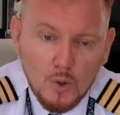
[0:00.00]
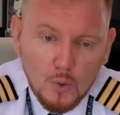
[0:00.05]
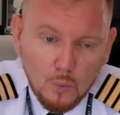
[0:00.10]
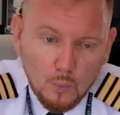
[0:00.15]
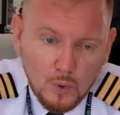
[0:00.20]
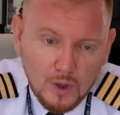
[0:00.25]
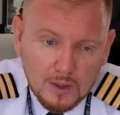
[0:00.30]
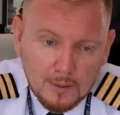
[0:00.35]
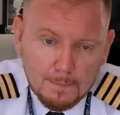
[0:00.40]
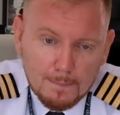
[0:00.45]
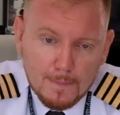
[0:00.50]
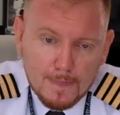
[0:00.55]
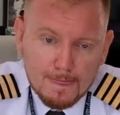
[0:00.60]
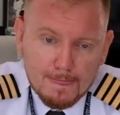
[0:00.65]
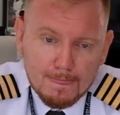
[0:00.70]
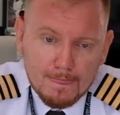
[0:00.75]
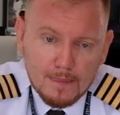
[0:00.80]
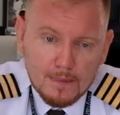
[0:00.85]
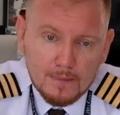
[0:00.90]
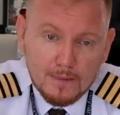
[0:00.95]
Well,
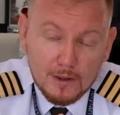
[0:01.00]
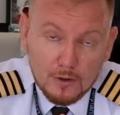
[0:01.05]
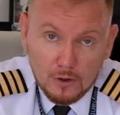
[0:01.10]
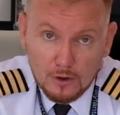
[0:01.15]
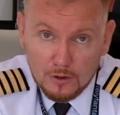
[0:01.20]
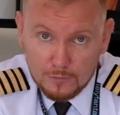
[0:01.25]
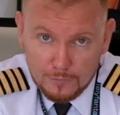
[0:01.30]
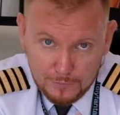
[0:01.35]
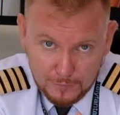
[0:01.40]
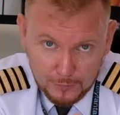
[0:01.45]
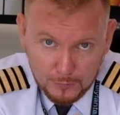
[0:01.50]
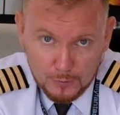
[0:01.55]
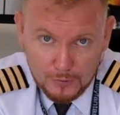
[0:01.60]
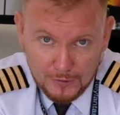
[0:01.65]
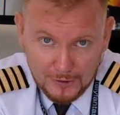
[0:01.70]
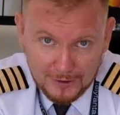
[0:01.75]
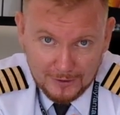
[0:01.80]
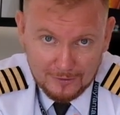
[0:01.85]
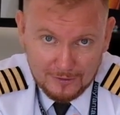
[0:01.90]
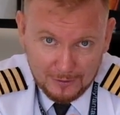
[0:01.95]
there are a few
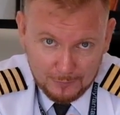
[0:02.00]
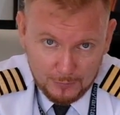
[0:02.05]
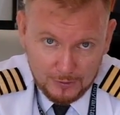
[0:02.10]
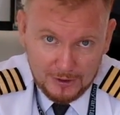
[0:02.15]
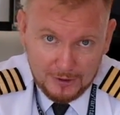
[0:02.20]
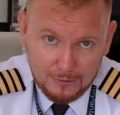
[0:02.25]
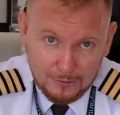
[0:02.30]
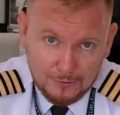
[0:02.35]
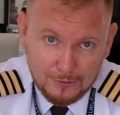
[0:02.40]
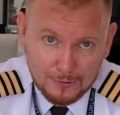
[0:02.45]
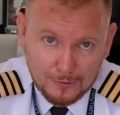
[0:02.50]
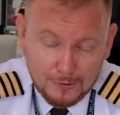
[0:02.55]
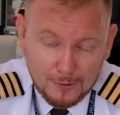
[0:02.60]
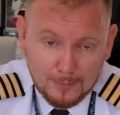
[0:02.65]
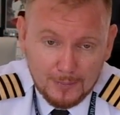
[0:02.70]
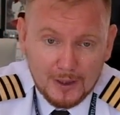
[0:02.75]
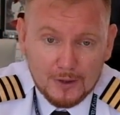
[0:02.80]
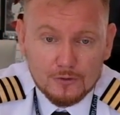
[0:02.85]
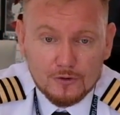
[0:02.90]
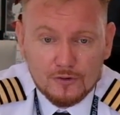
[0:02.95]
things that we need to talk
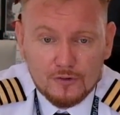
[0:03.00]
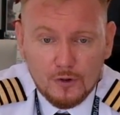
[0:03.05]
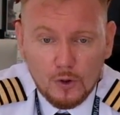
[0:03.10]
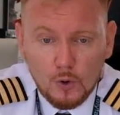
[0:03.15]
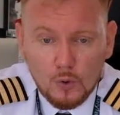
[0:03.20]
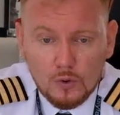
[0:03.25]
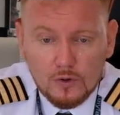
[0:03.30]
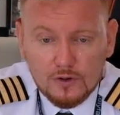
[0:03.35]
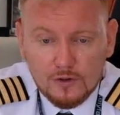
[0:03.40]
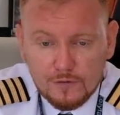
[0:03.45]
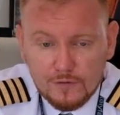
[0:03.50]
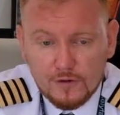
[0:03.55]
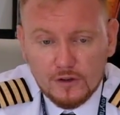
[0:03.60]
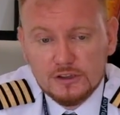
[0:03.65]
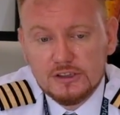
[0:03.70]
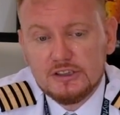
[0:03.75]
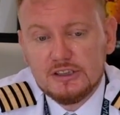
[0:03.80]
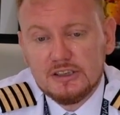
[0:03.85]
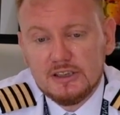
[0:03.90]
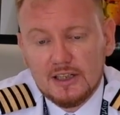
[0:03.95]
about. So the
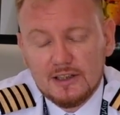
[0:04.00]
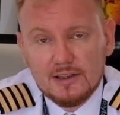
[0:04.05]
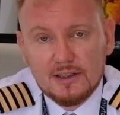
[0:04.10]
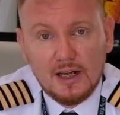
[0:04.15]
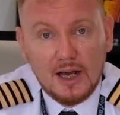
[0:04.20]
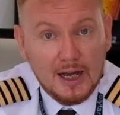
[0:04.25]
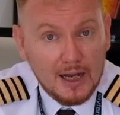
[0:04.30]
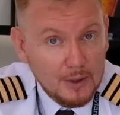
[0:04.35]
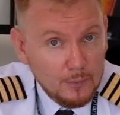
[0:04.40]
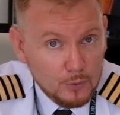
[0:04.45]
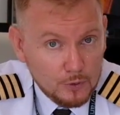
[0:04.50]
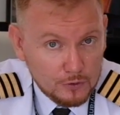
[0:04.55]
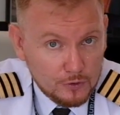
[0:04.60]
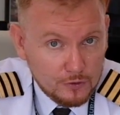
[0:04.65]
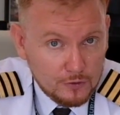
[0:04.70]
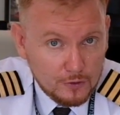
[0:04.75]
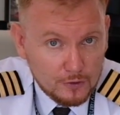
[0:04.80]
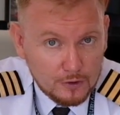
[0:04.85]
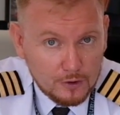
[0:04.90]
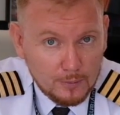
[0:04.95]
first thing that I want to
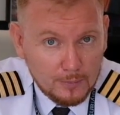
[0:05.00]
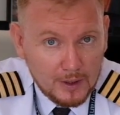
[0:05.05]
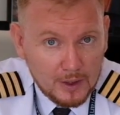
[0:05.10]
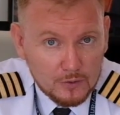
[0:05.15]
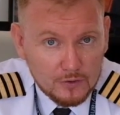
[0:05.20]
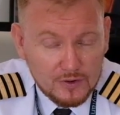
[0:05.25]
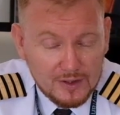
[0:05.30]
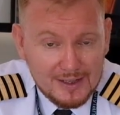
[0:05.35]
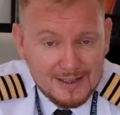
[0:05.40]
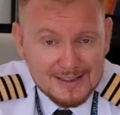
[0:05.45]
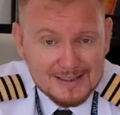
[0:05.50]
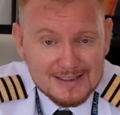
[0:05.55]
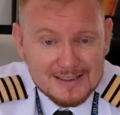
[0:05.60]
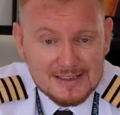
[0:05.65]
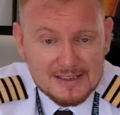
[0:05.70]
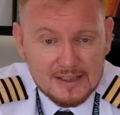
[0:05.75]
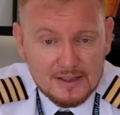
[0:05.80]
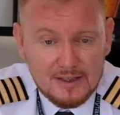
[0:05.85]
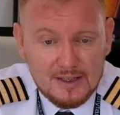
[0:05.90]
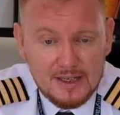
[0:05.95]
talk about
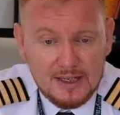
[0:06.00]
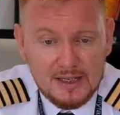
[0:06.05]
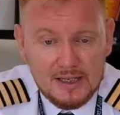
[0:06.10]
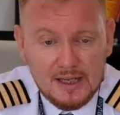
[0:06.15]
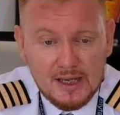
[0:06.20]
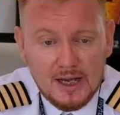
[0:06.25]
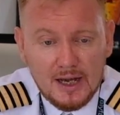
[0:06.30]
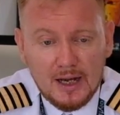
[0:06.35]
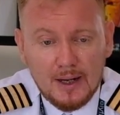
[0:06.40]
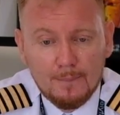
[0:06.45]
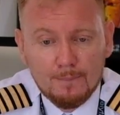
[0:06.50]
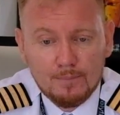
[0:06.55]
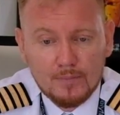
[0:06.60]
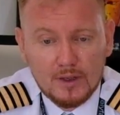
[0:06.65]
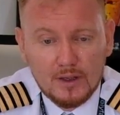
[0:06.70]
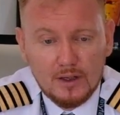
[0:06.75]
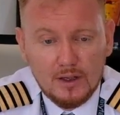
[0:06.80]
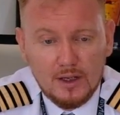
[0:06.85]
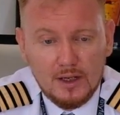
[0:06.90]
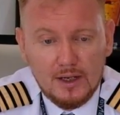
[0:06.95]
is the um,
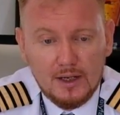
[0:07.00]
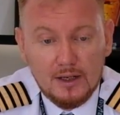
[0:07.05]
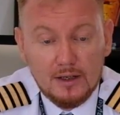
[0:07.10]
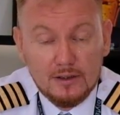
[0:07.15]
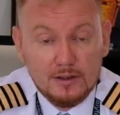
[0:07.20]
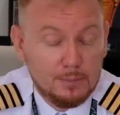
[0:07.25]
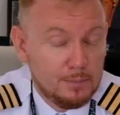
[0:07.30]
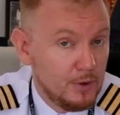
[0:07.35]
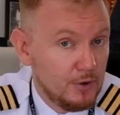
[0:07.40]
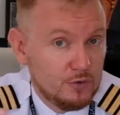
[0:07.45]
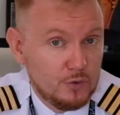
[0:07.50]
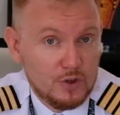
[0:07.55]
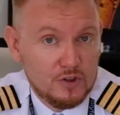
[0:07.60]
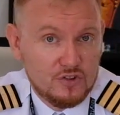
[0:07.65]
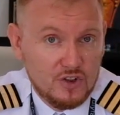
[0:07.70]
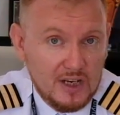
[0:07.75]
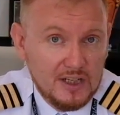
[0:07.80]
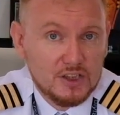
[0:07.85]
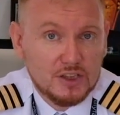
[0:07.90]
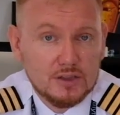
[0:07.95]
uh, the
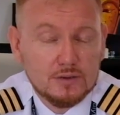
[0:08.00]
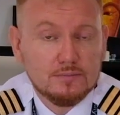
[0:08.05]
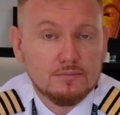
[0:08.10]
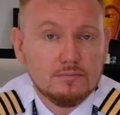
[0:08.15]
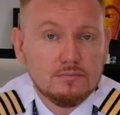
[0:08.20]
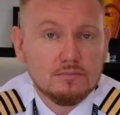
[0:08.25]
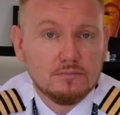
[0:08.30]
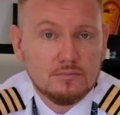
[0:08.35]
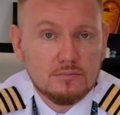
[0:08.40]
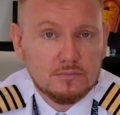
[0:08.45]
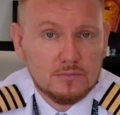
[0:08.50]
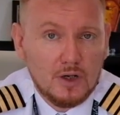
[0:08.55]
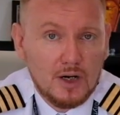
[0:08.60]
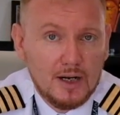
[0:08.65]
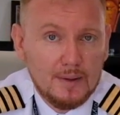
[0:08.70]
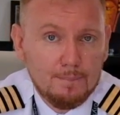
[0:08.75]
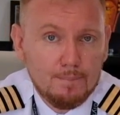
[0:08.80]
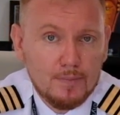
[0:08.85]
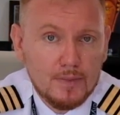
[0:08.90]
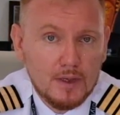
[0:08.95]
pressurization.
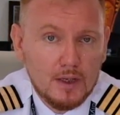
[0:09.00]
right?